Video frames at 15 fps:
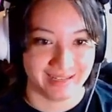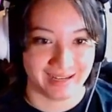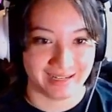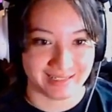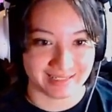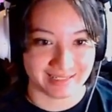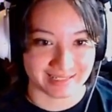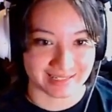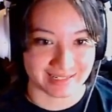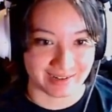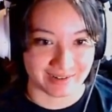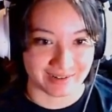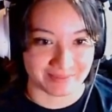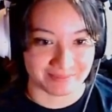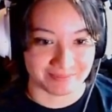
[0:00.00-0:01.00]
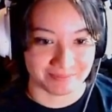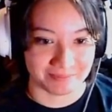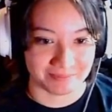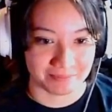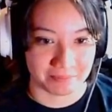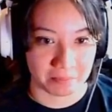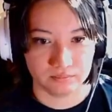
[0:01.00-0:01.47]
I need to stop.
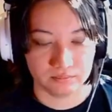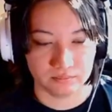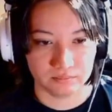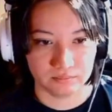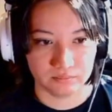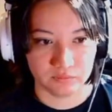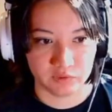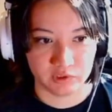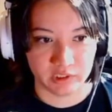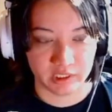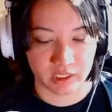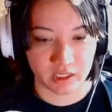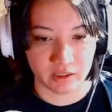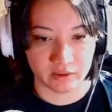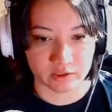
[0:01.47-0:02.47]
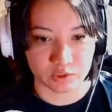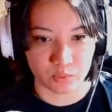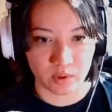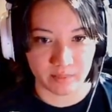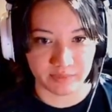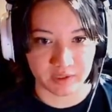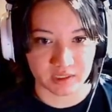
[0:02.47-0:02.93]
You ain't got no
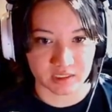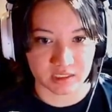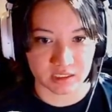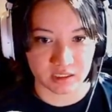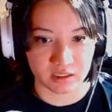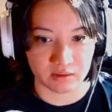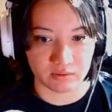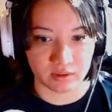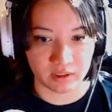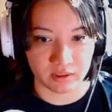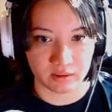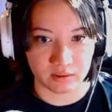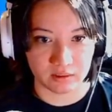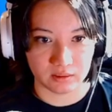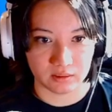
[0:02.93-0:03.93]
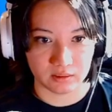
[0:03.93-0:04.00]
swamp things in here, right?